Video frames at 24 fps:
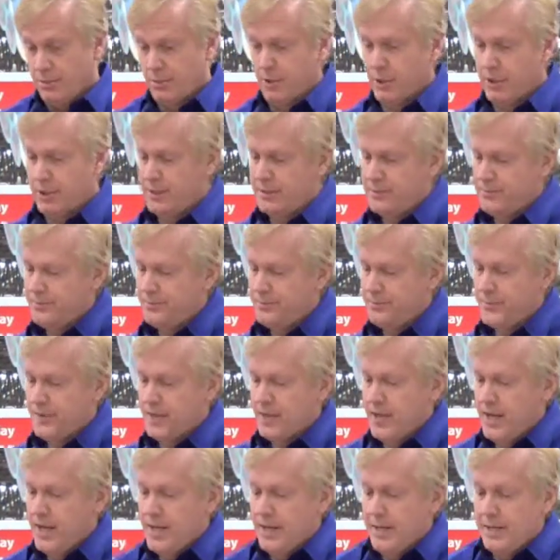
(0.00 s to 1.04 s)

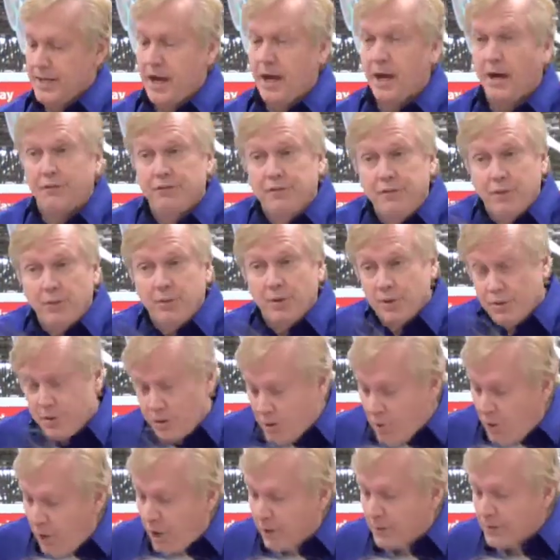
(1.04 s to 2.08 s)
Good. Now, if you were to
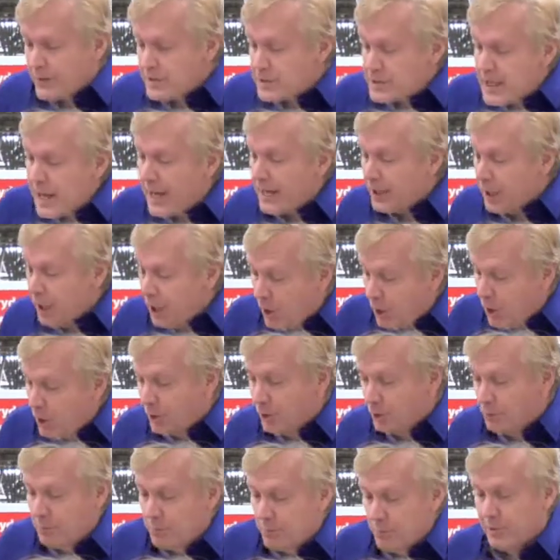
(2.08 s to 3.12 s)
do all this at
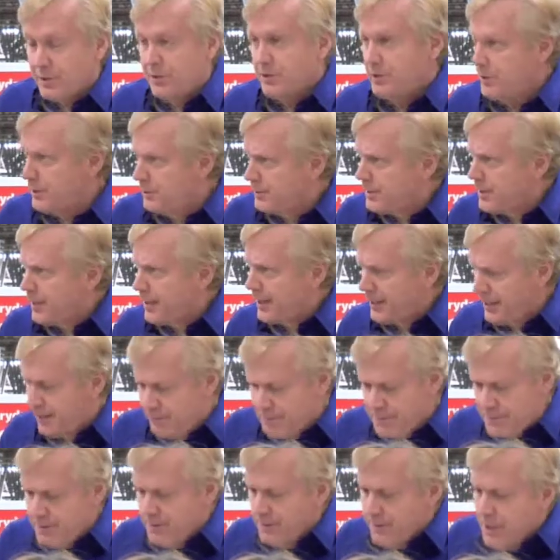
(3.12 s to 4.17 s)
home with your
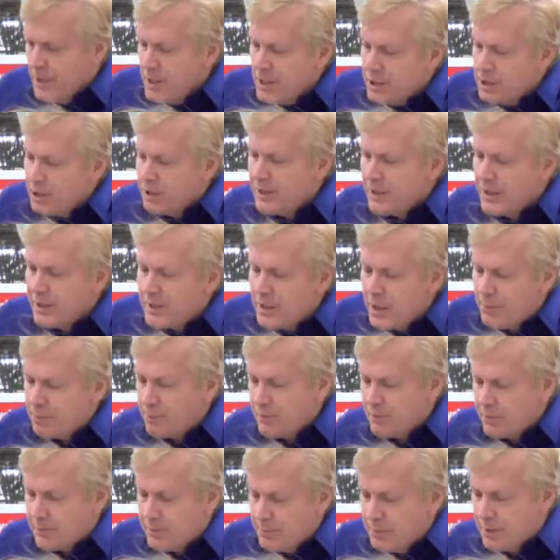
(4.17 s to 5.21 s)
knives, you'd end up
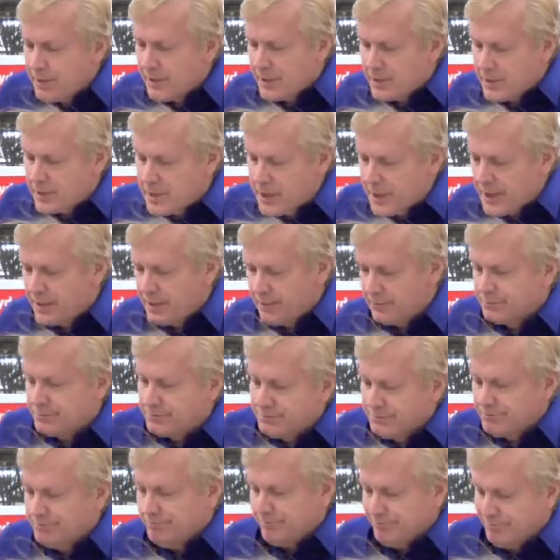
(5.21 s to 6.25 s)
with the biggest set of
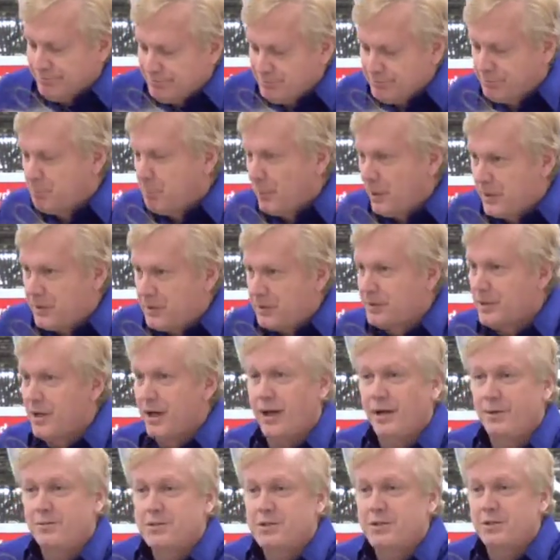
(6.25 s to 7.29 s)
butter
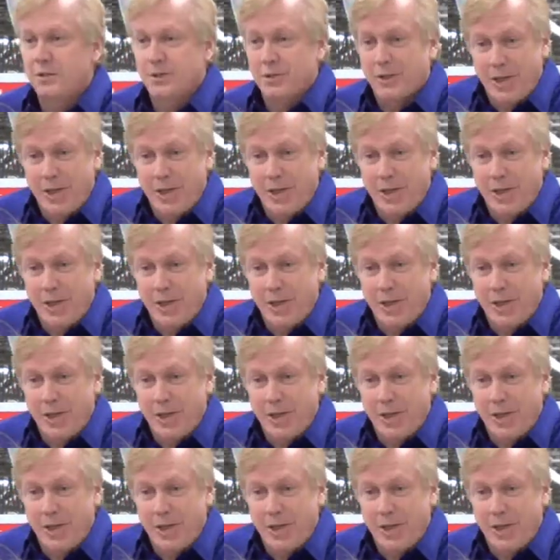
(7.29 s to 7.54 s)
knives in the